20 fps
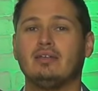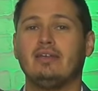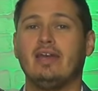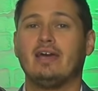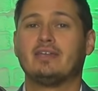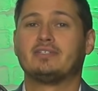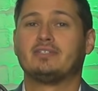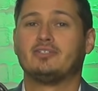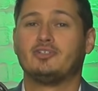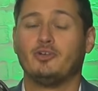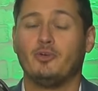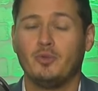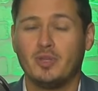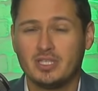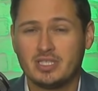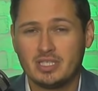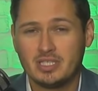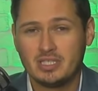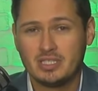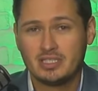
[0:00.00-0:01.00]
Yes, so
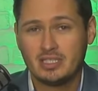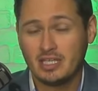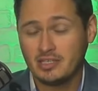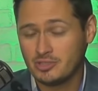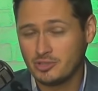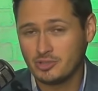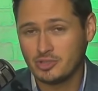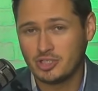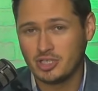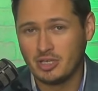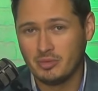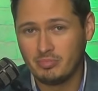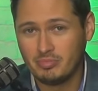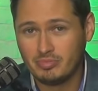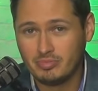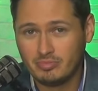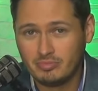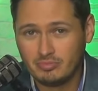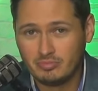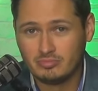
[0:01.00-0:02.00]
this is
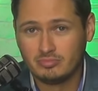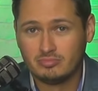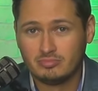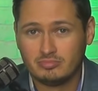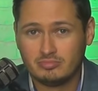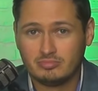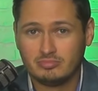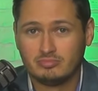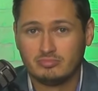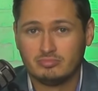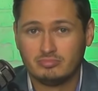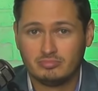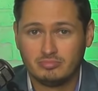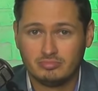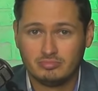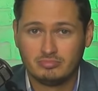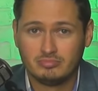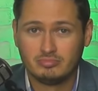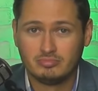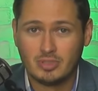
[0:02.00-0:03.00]
censorship
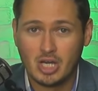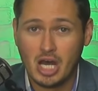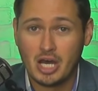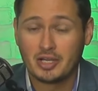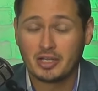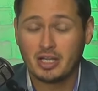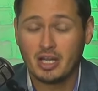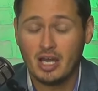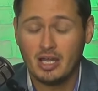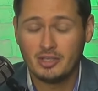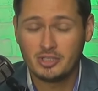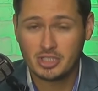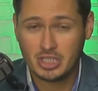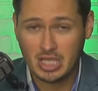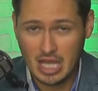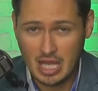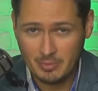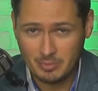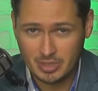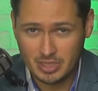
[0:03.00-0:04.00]
on a college
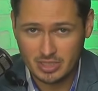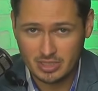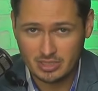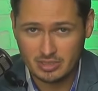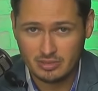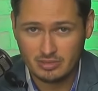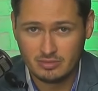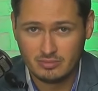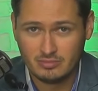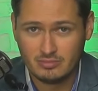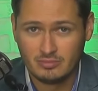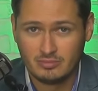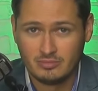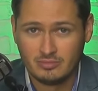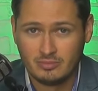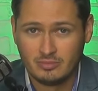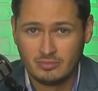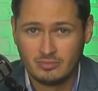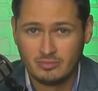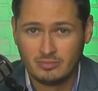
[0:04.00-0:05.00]
campus,
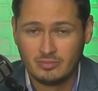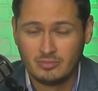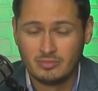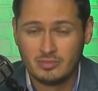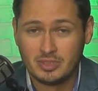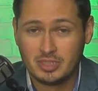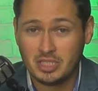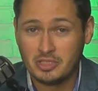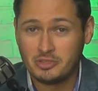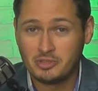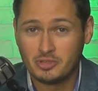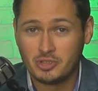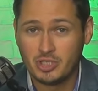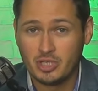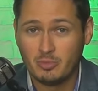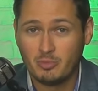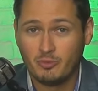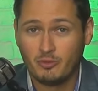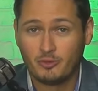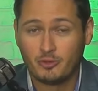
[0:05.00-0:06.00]

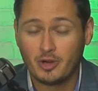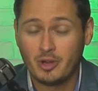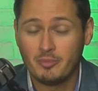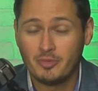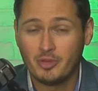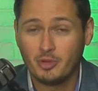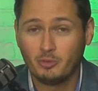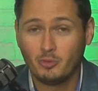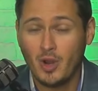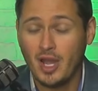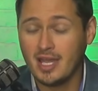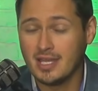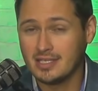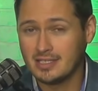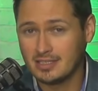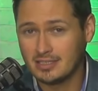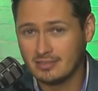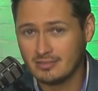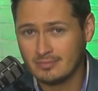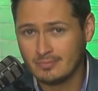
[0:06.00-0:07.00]
censorship from the
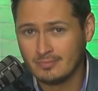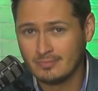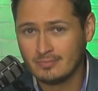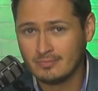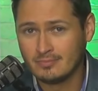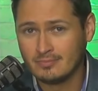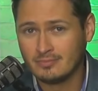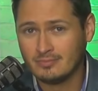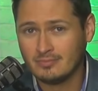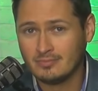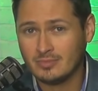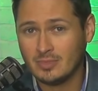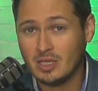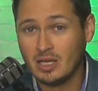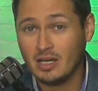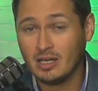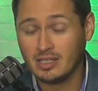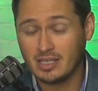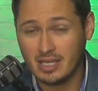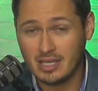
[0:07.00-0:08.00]
right
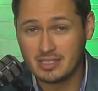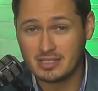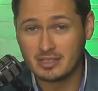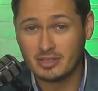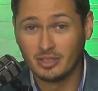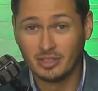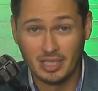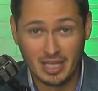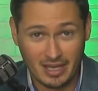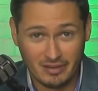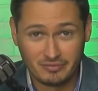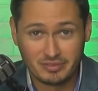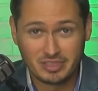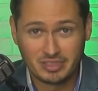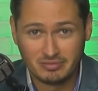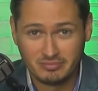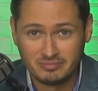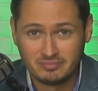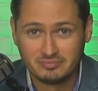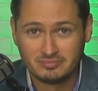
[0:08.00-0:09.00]
against the
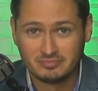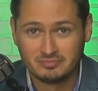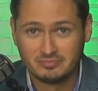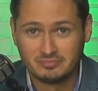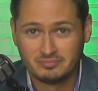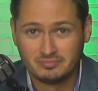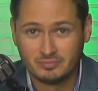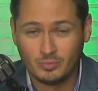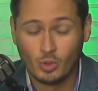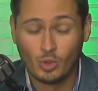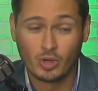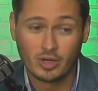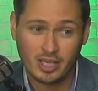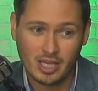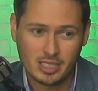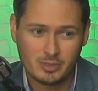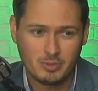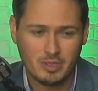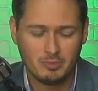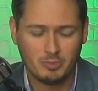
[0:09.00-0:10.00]
left, or
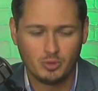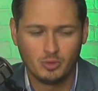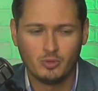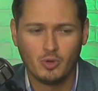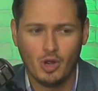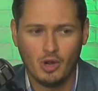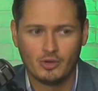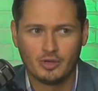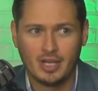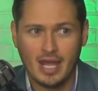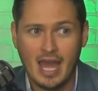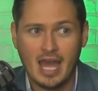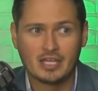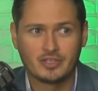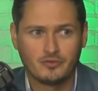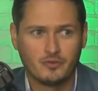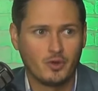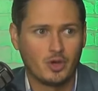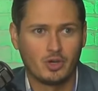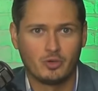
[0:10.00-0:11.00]
against people who aren't
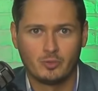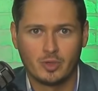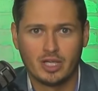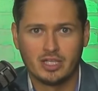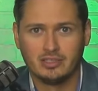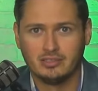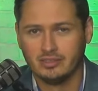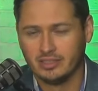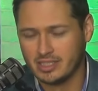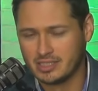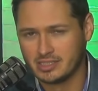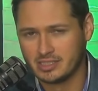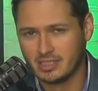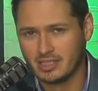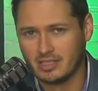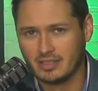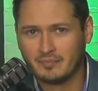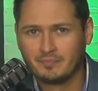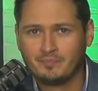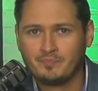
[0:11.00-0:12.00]
as far right, let's
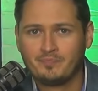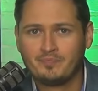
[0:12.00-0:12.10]
say.